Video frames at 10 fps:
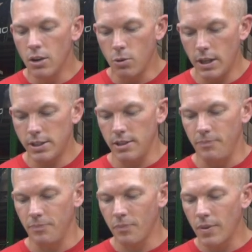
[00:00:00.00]

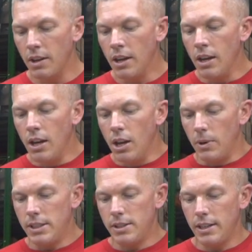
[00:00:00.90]
Question:
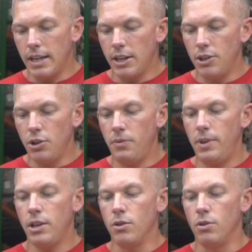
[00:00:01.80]
recently got a new
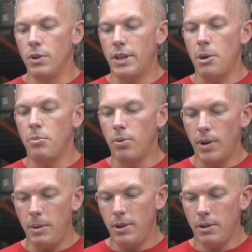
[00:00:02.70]
vehicle with a
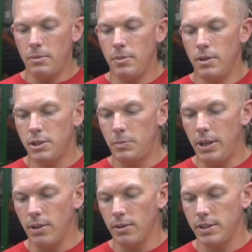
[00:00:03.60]
premium
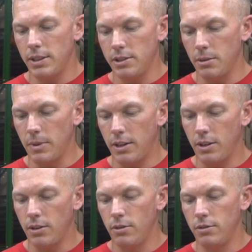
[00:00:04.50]
speaker system that
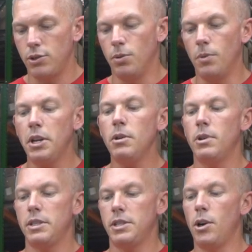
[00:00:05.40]
includes
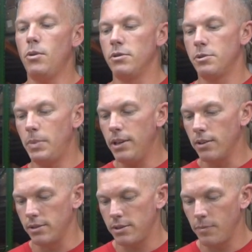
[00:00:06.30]
21 total
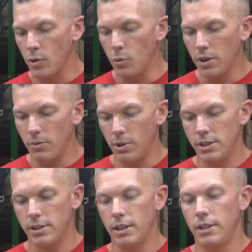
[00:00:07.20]
speakers, one of
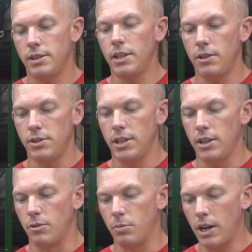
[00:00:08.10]
which is a center
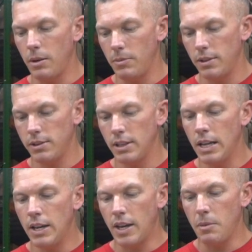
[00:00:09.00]
channel. Problem is,
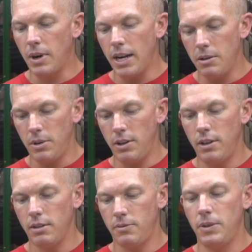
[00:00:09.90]
they might
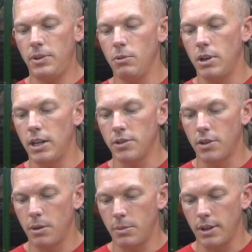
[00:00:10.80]
be 50 watts
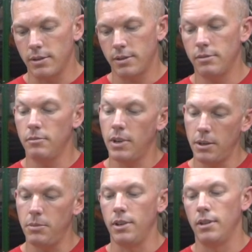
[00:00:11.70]
RMS,
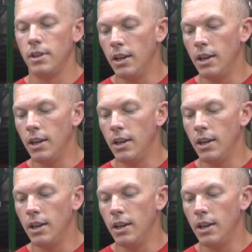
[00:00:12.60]
might be.